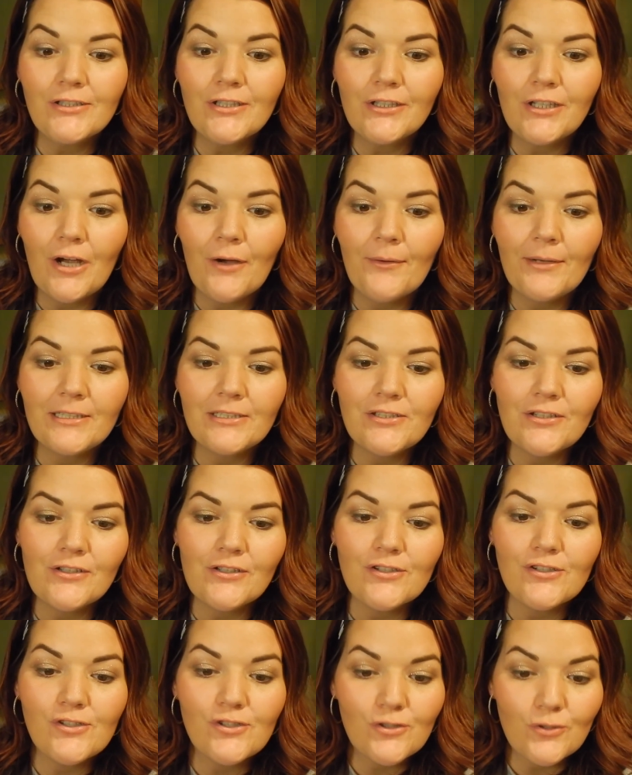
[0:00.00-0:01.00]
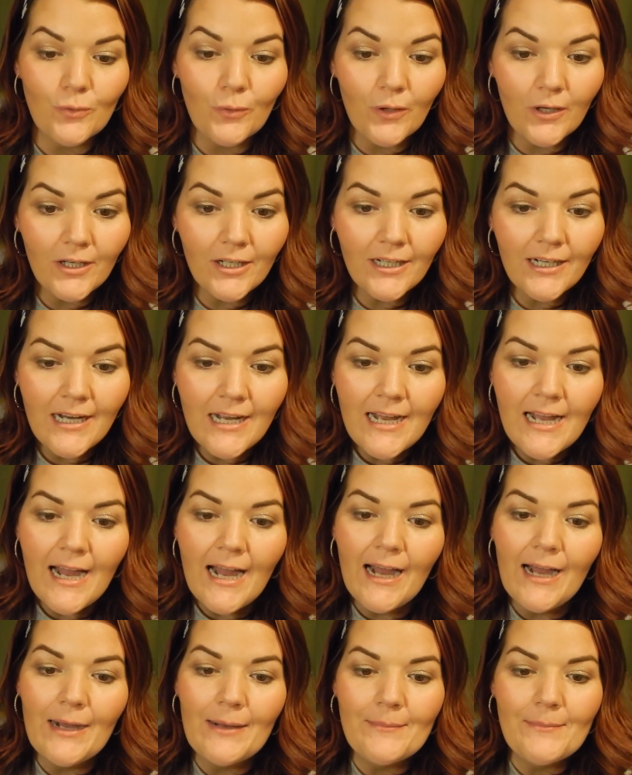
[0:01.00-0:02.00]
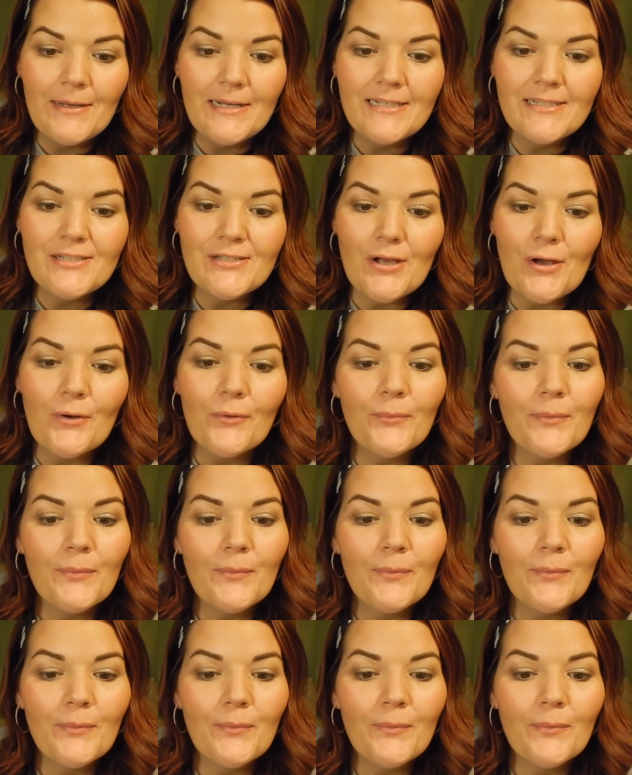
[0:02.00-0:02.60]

to going to the store. So